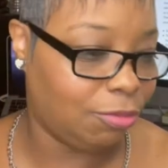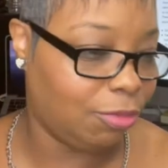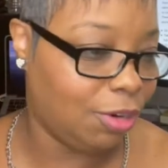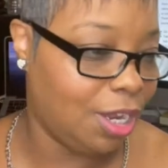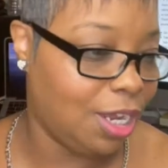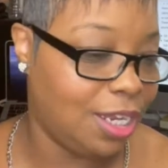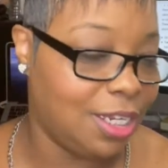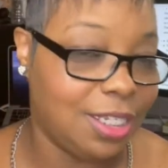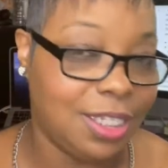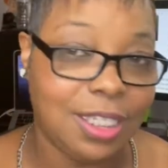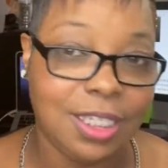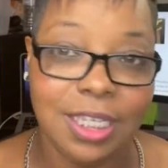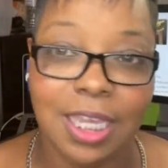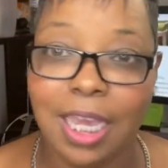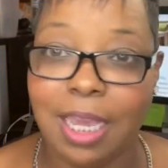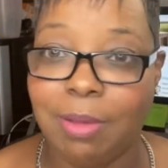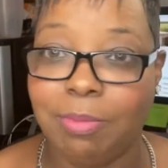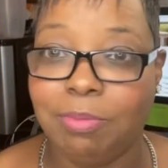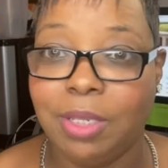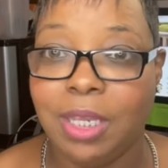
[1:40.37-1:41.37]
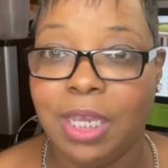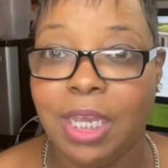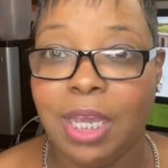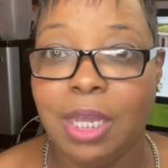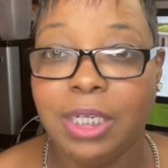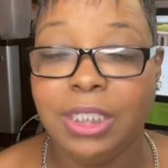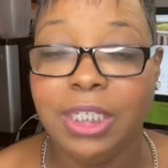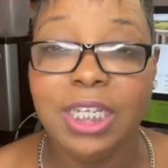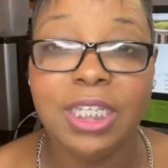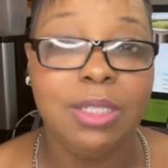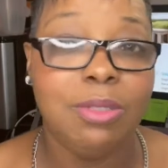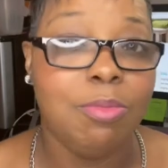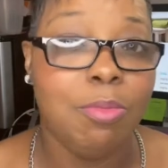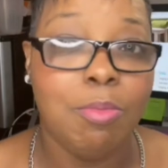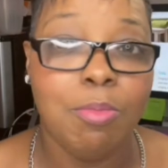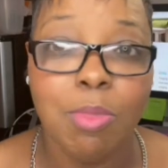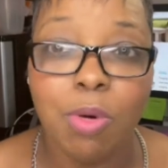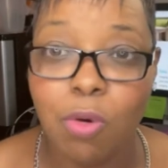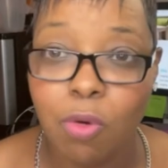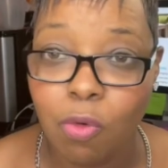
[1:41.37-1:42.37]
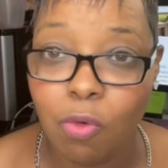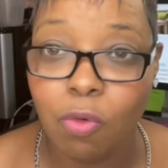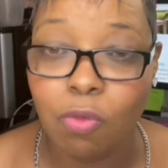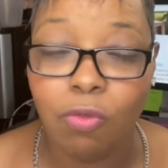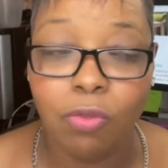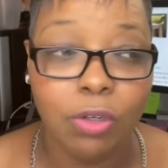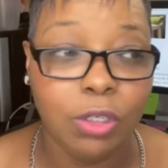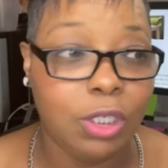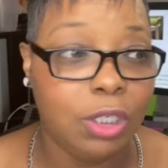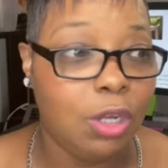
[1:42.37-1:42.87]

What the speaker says: run, skip, just move.